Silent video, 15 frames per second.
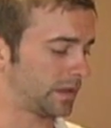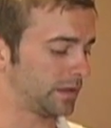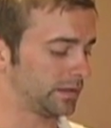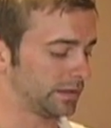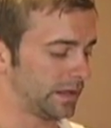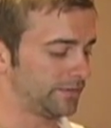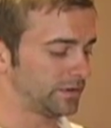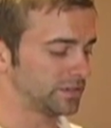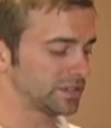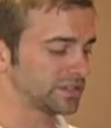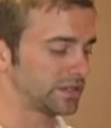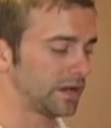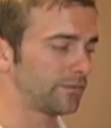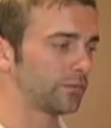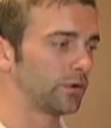leaving just
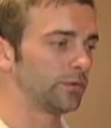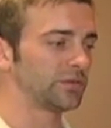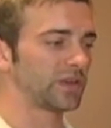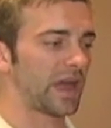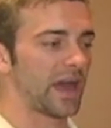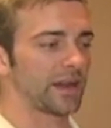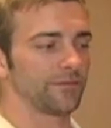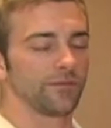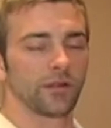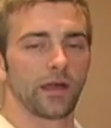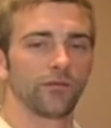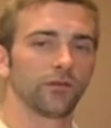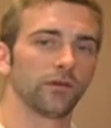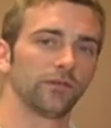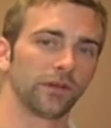enough room to add a
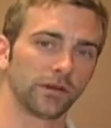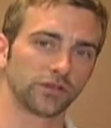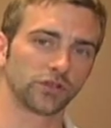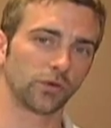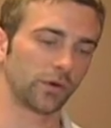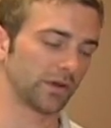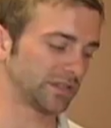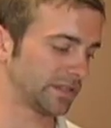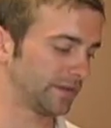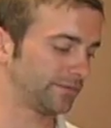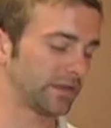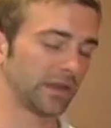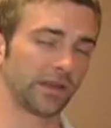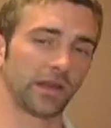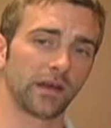flavor of their choice if
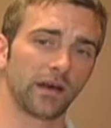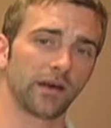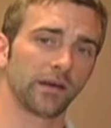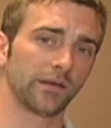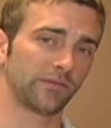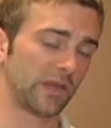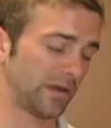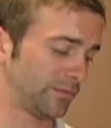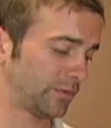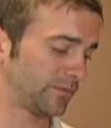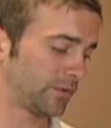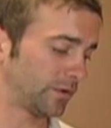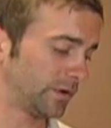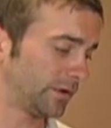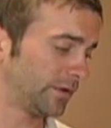they
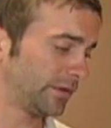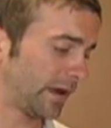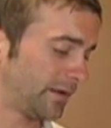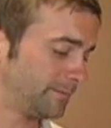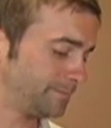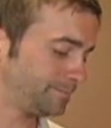prefer to do that.